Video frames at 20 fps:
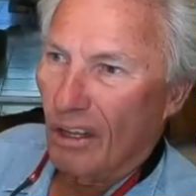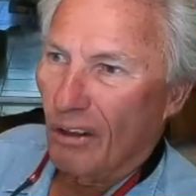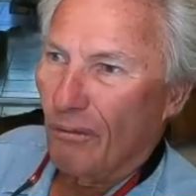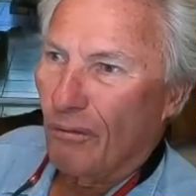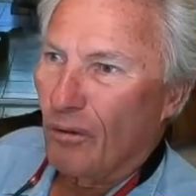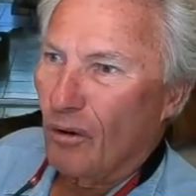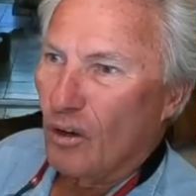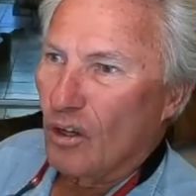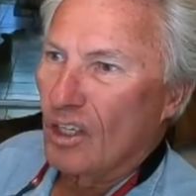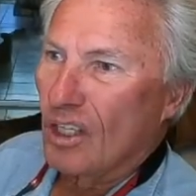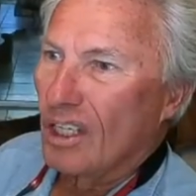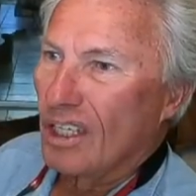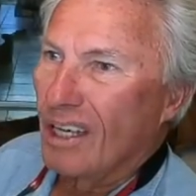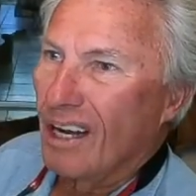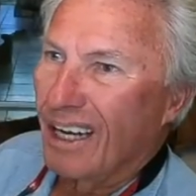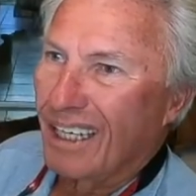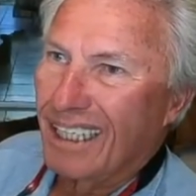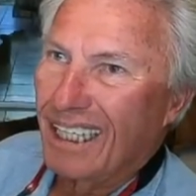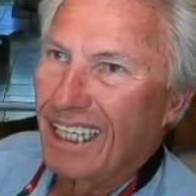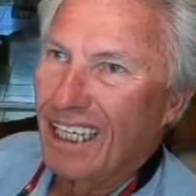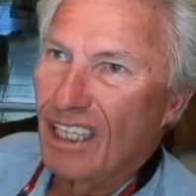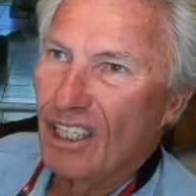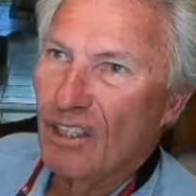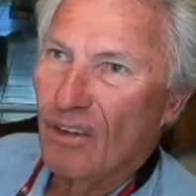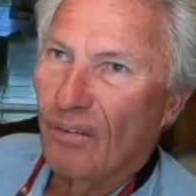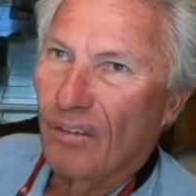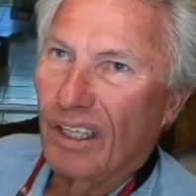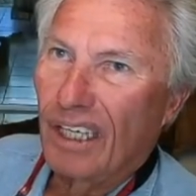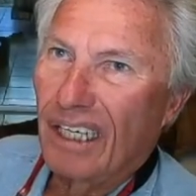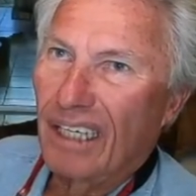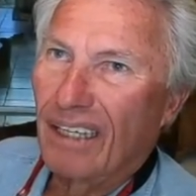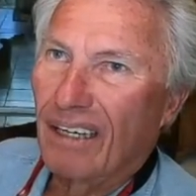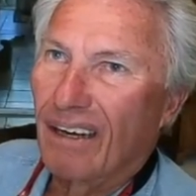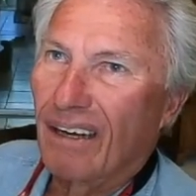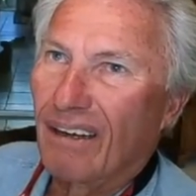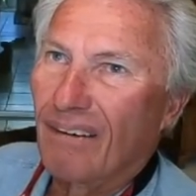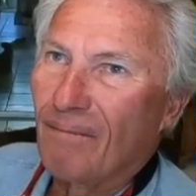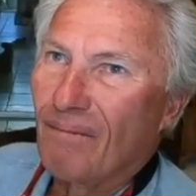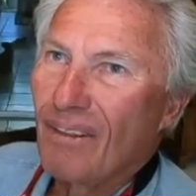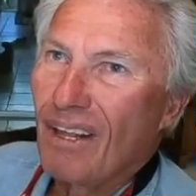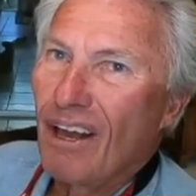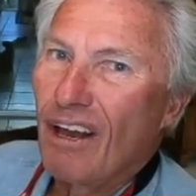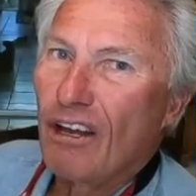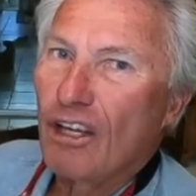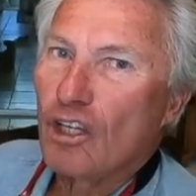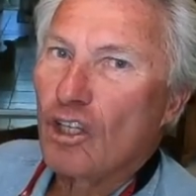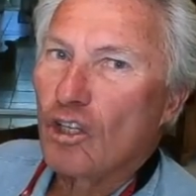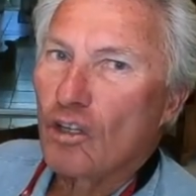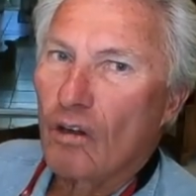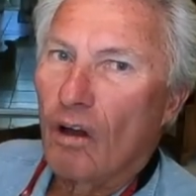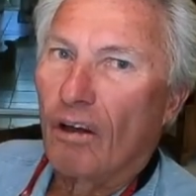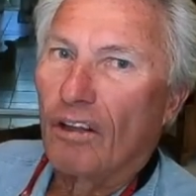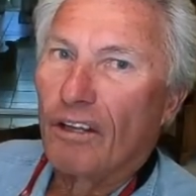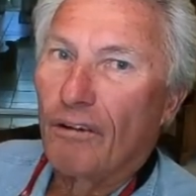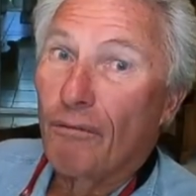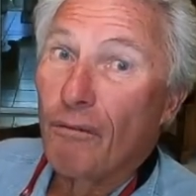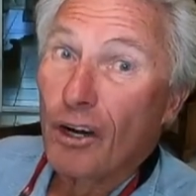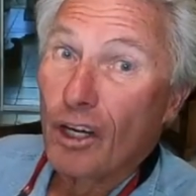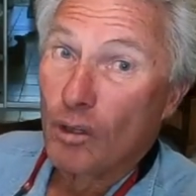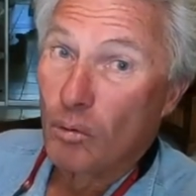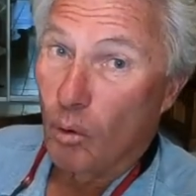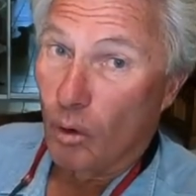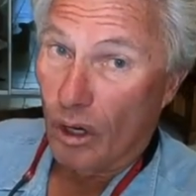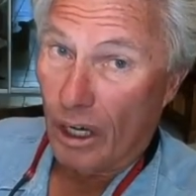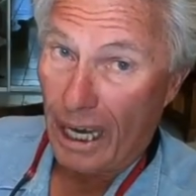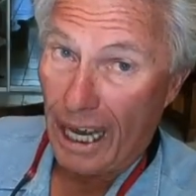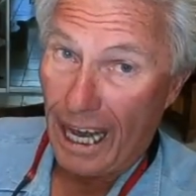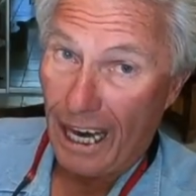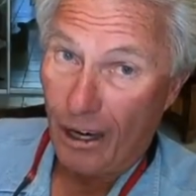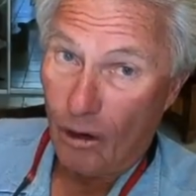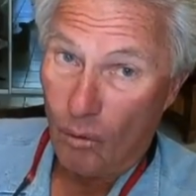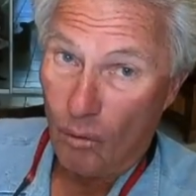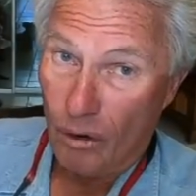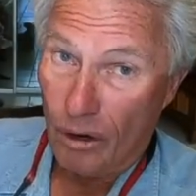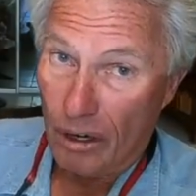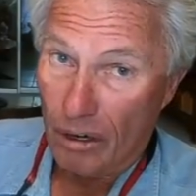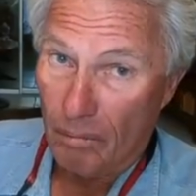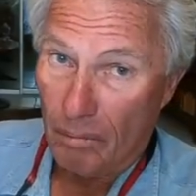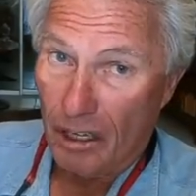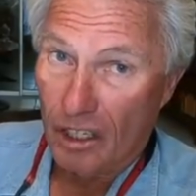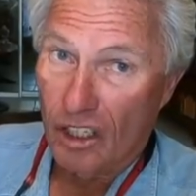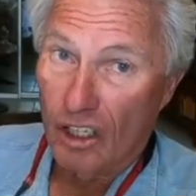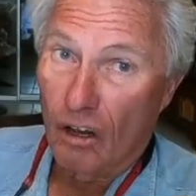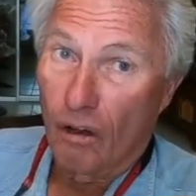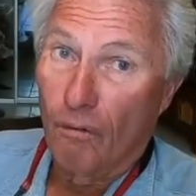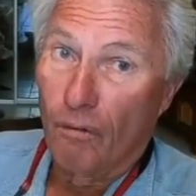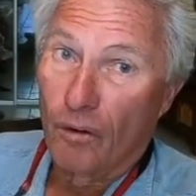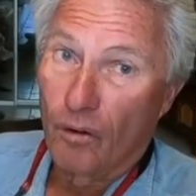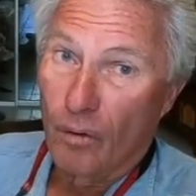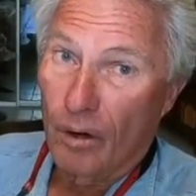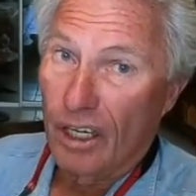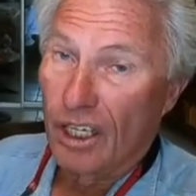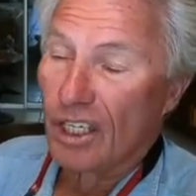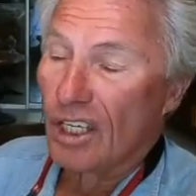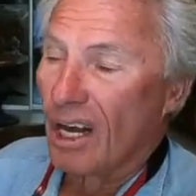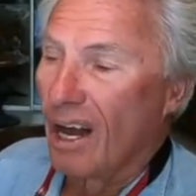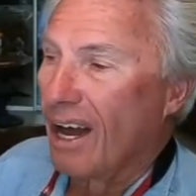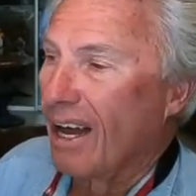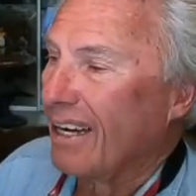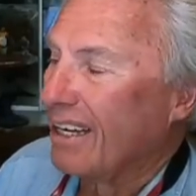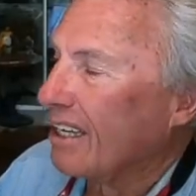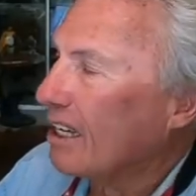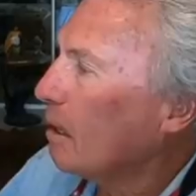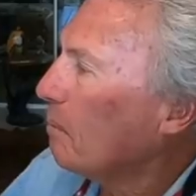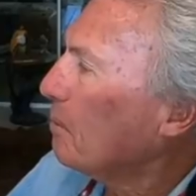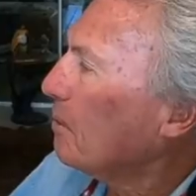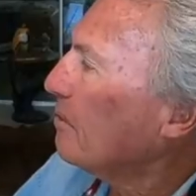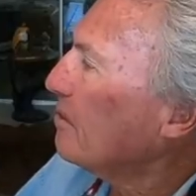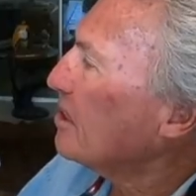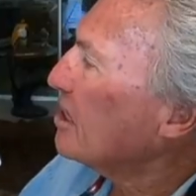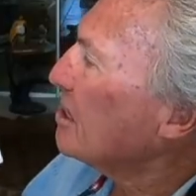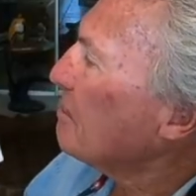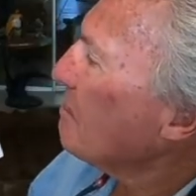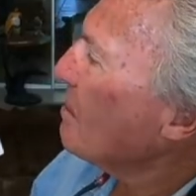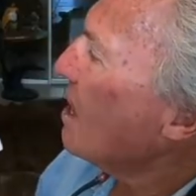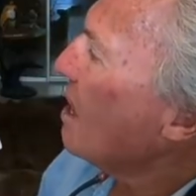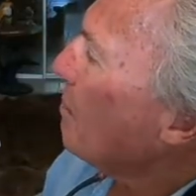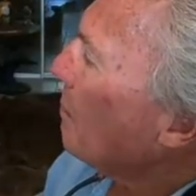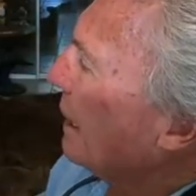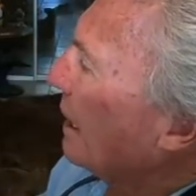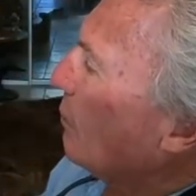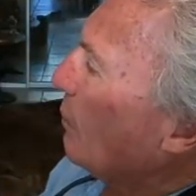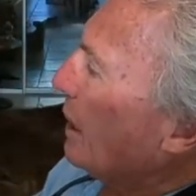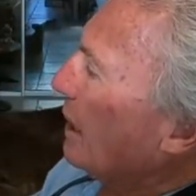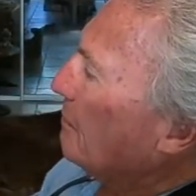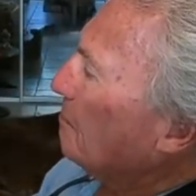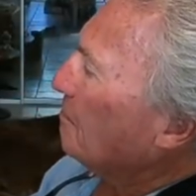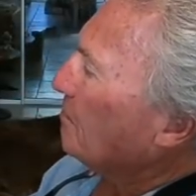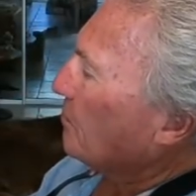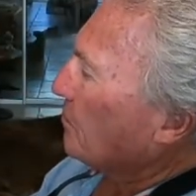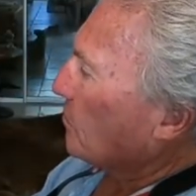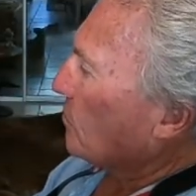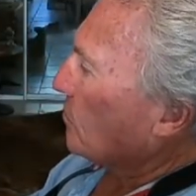one of the first inductees on the freshwater category. Myself and Ray Scott and a couple of us. But anyway,